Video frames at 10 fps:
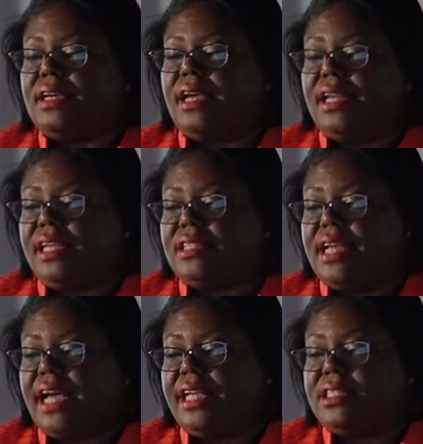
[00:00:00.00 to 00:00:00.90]

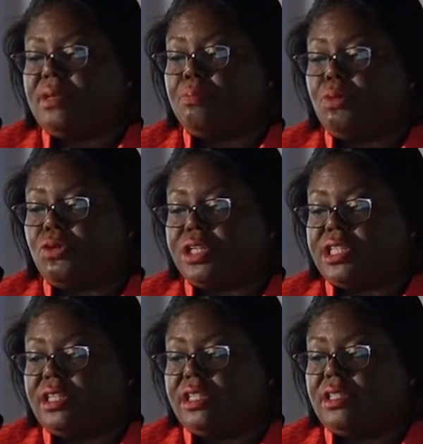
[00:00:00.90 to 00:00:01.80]
NSDI is
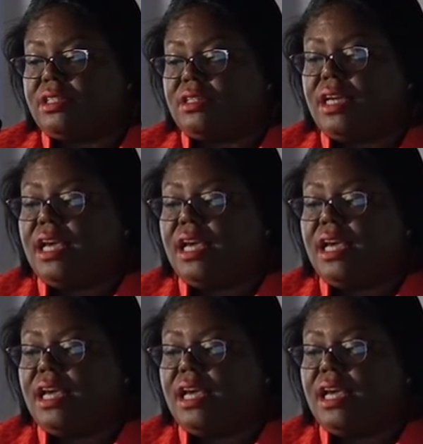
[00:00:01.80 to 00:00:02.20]
important.